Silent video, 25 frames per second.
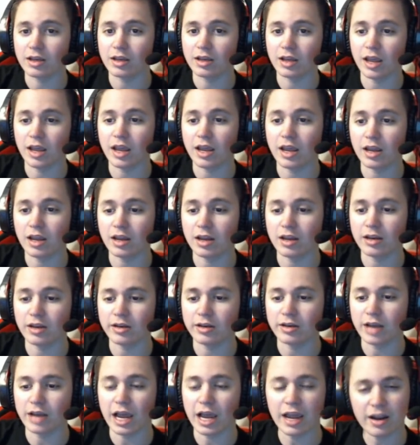
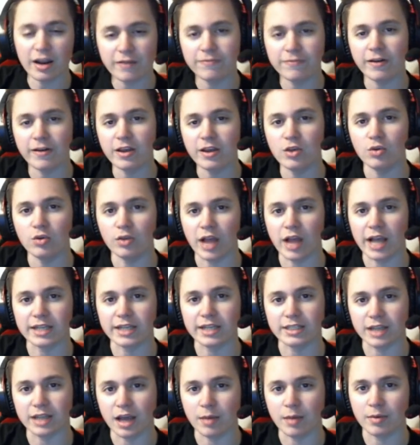and I had to fight you
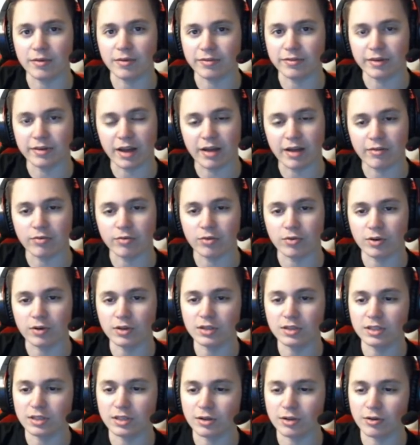last time in FNAF
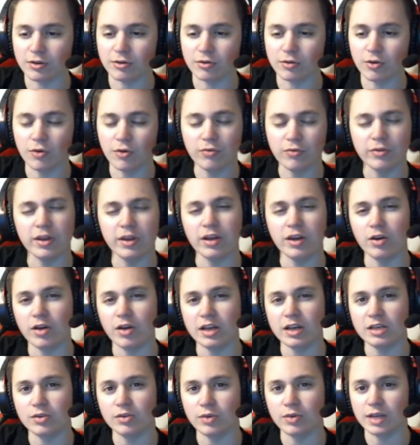World, so hopefully I don't
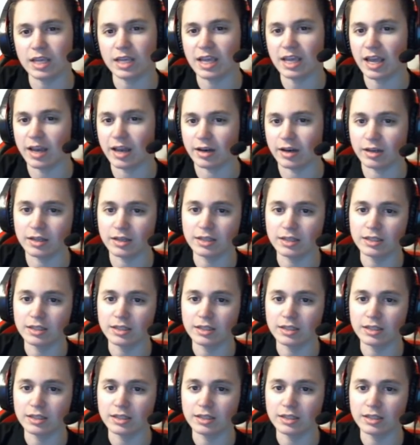have to do it again.